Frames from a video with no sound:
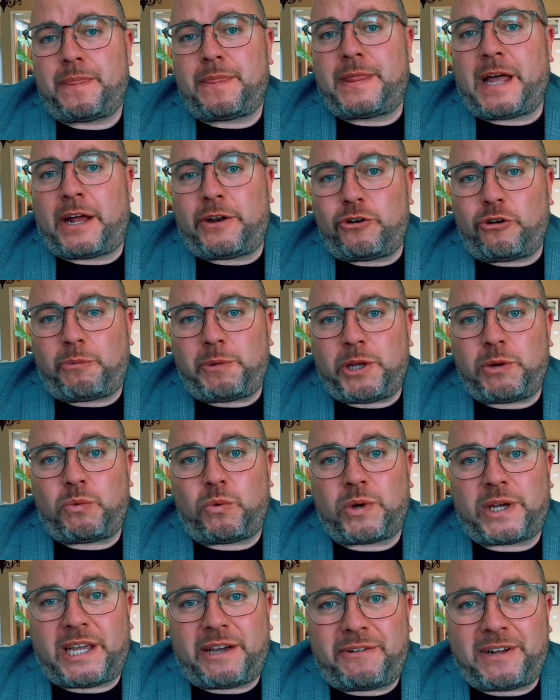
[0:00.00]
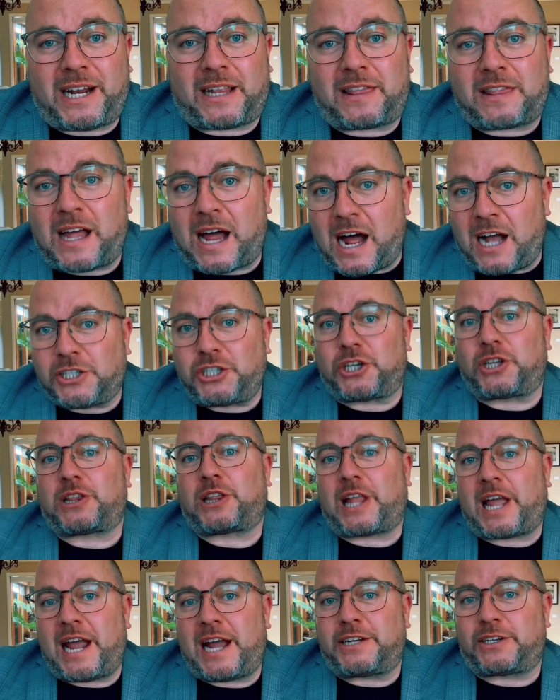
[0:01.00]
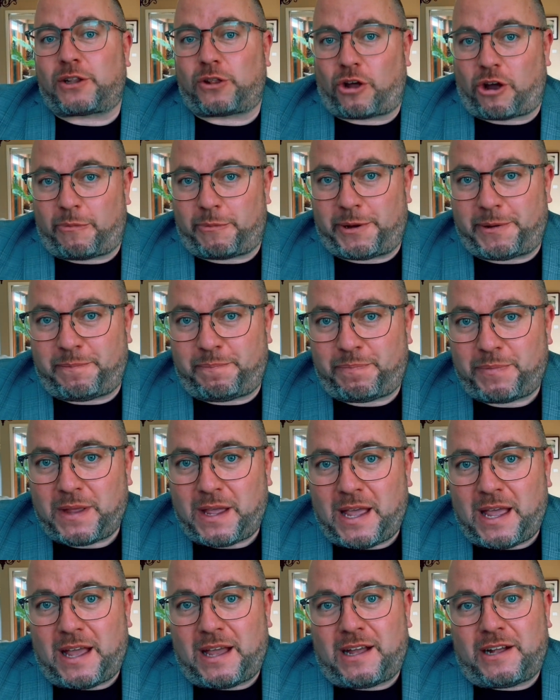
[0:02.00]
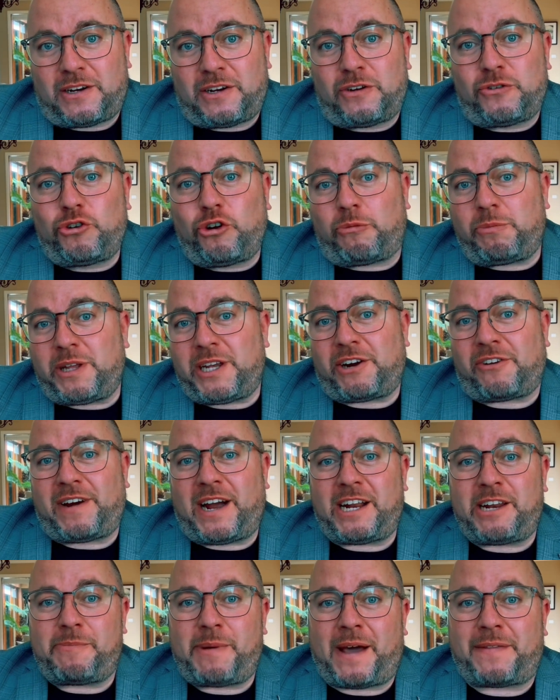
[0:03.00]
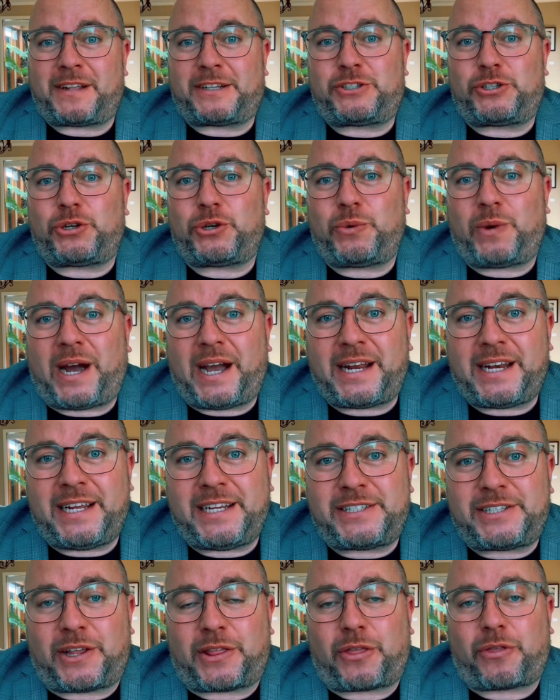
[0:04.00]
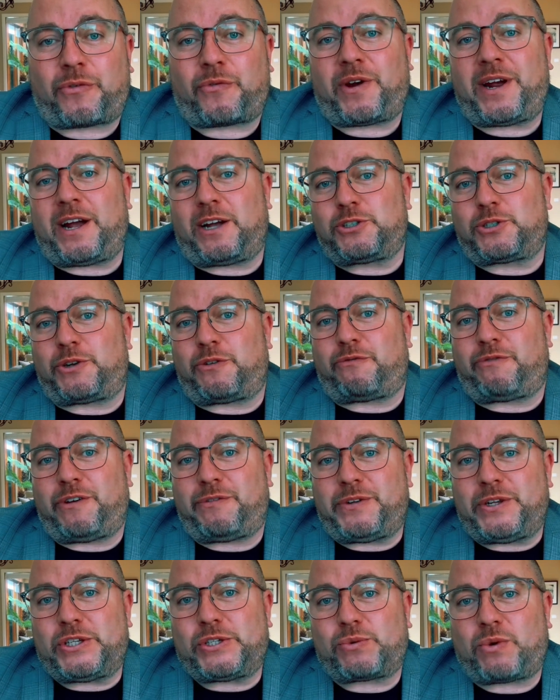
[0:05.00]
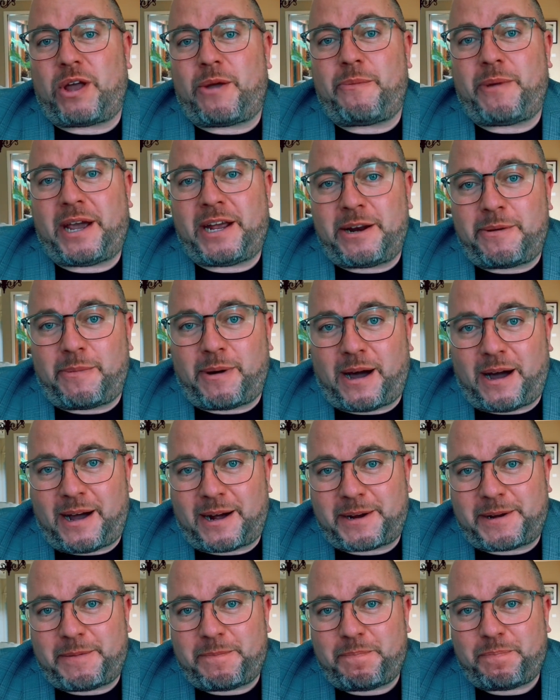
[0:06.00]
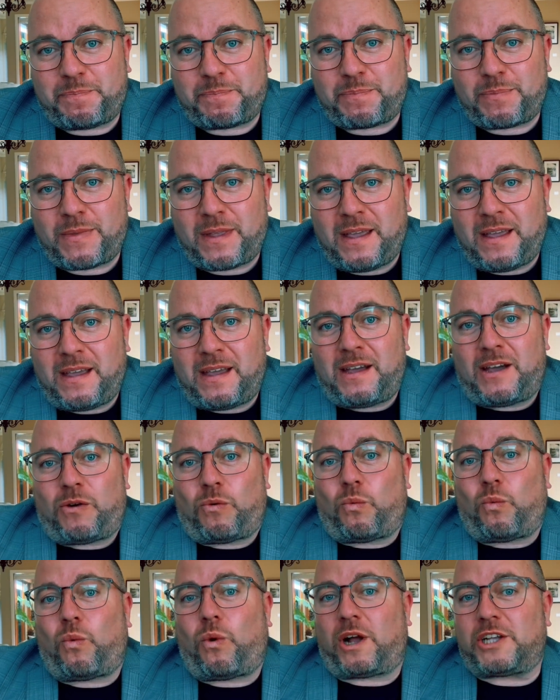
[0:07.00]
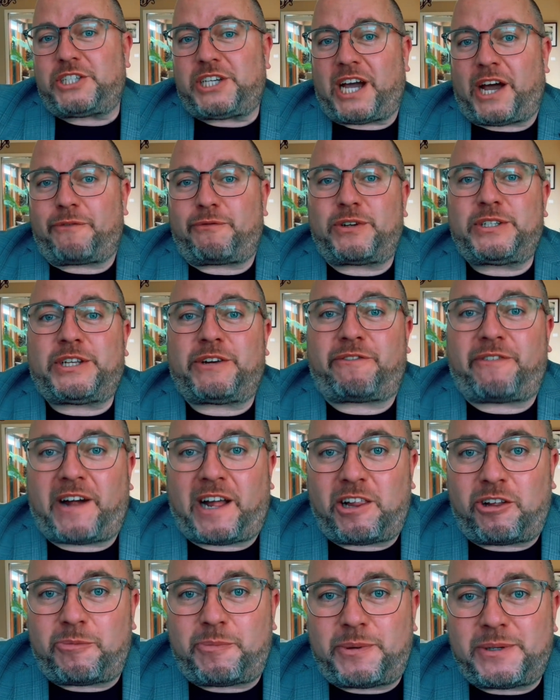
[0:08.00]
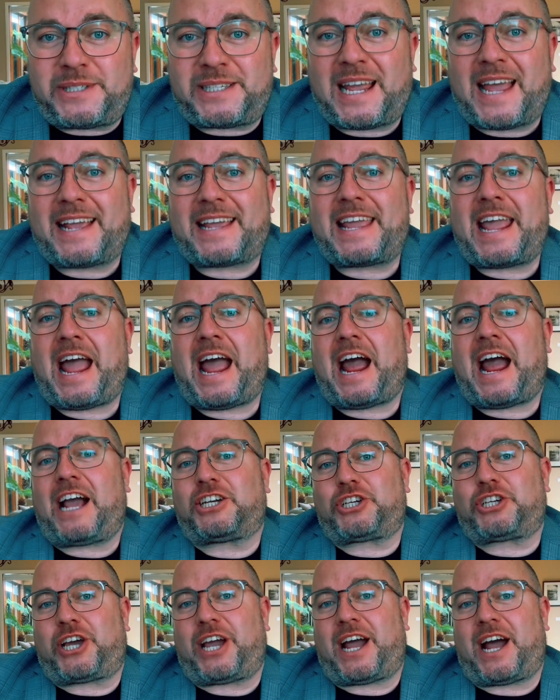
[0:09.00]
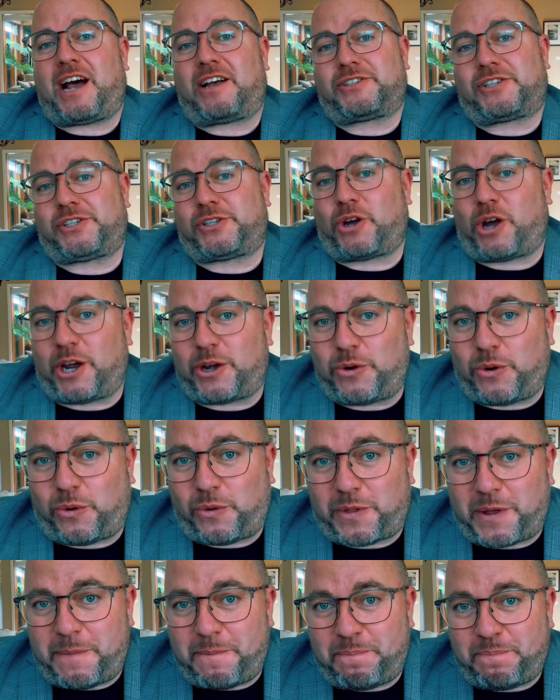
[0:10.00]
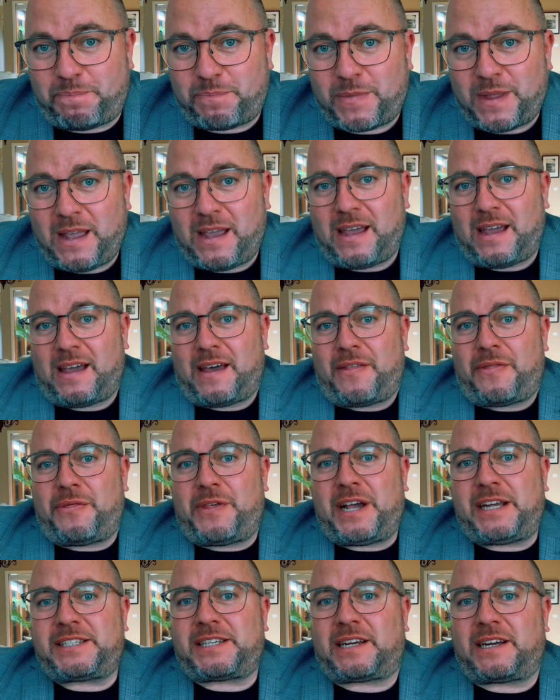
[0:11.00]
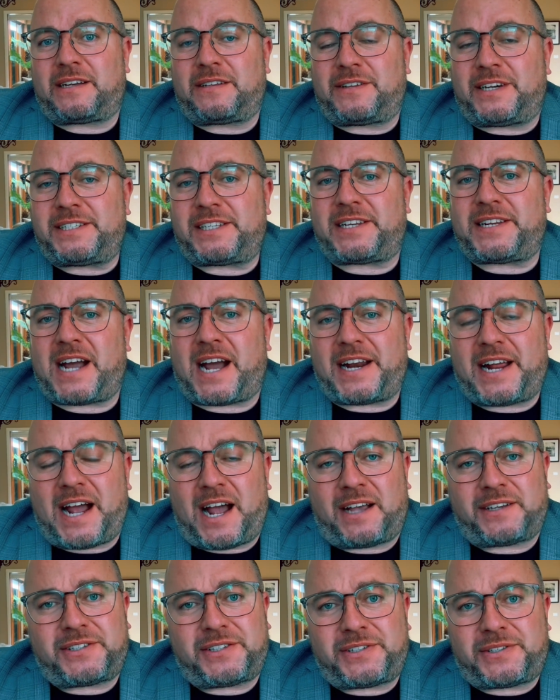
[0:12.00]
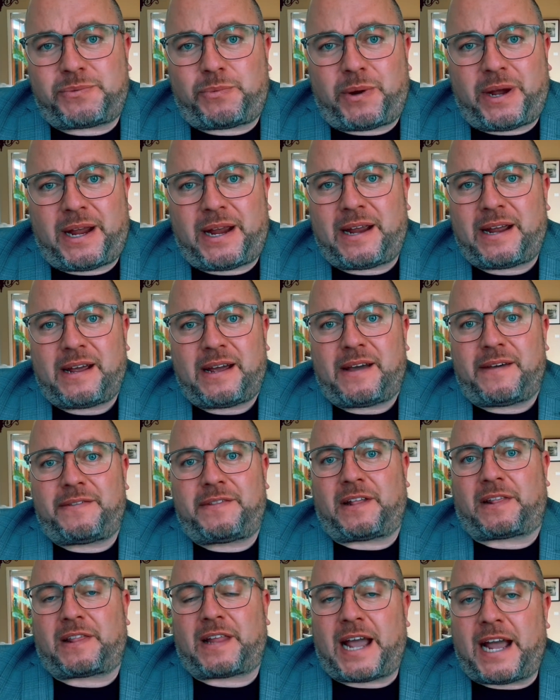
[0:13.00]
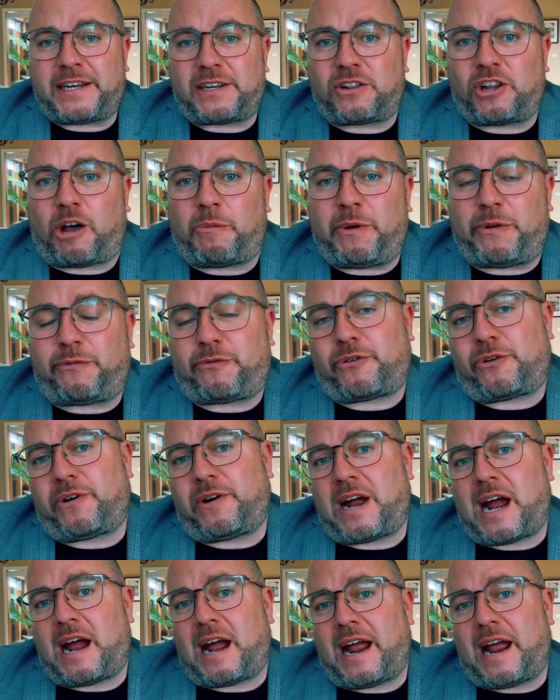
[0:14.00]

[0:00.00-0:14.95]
that normally will give it a larger land allotment, normally around about the 280 to 350 square meter mark. Watch out for developers' cash cows, as I call them. These are townhouses where the land allotment for